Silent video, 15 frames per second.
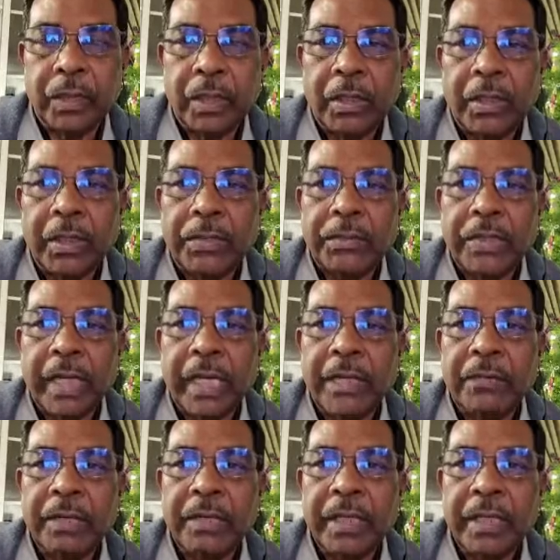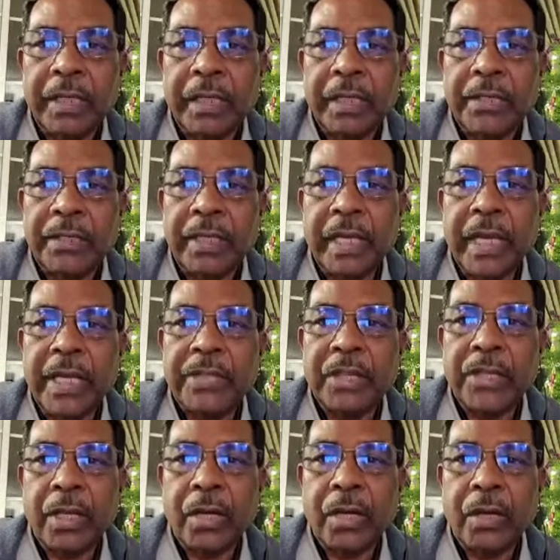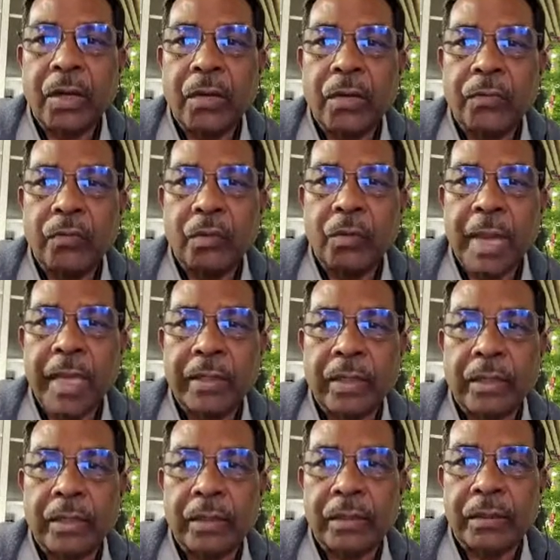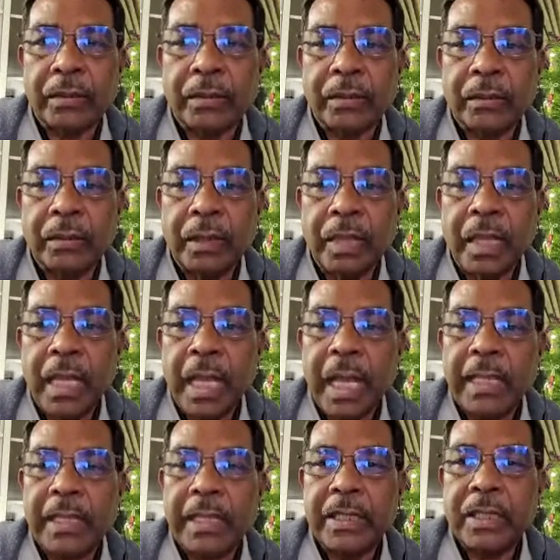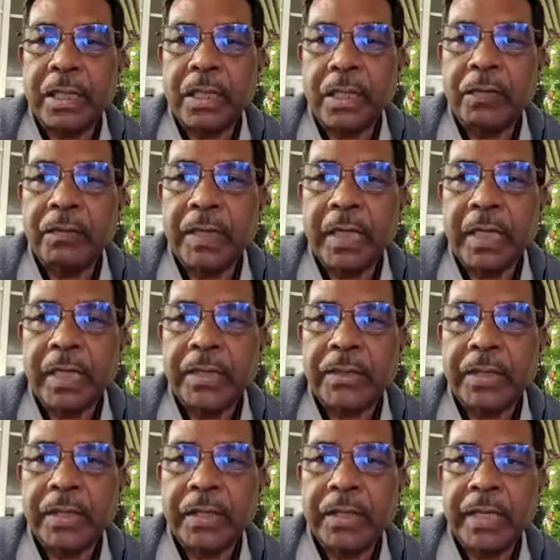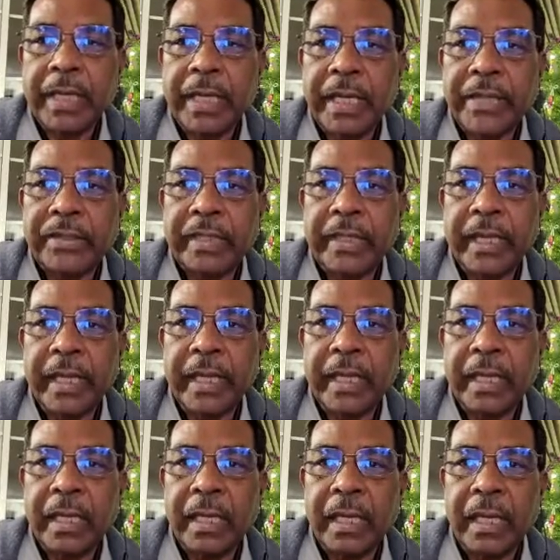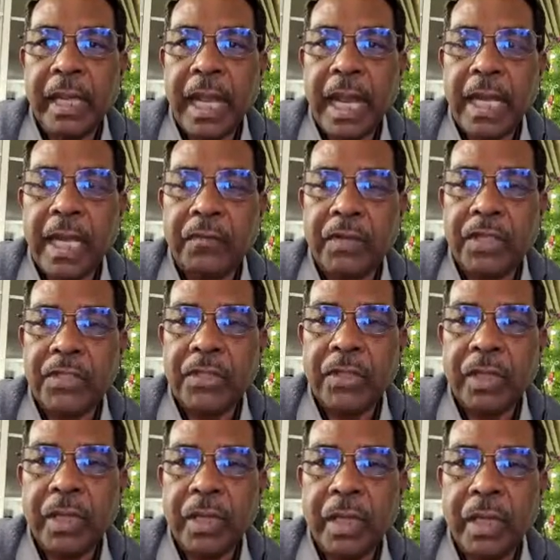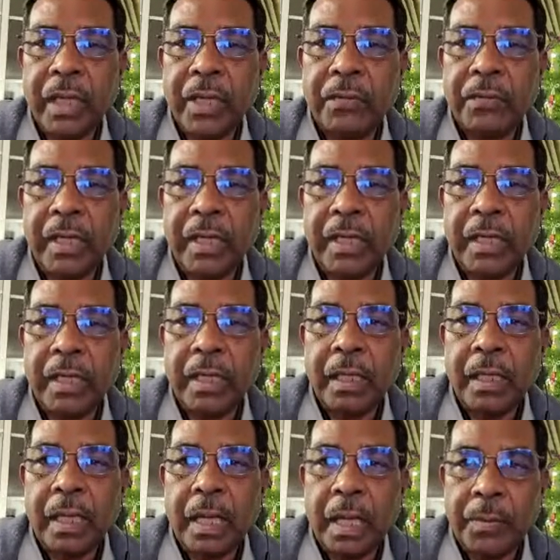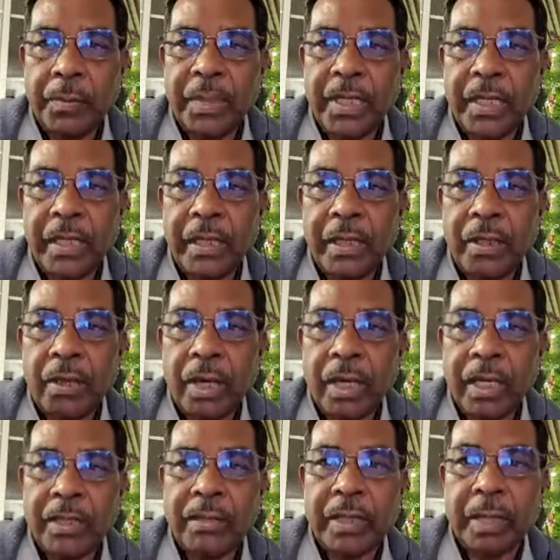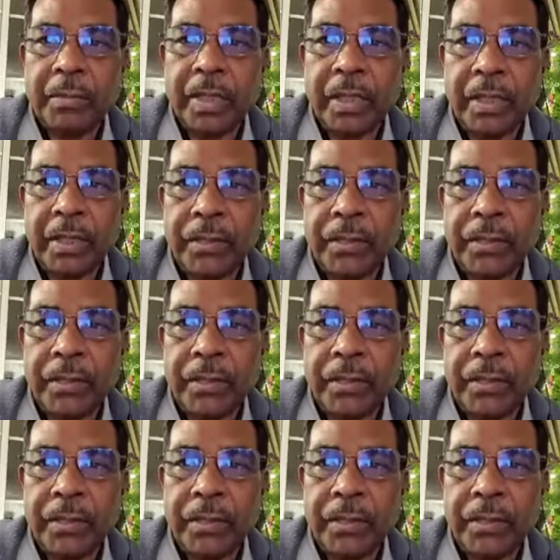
The second one is the nature of Omicron. And the third one is the scale at which it will appear or disappear.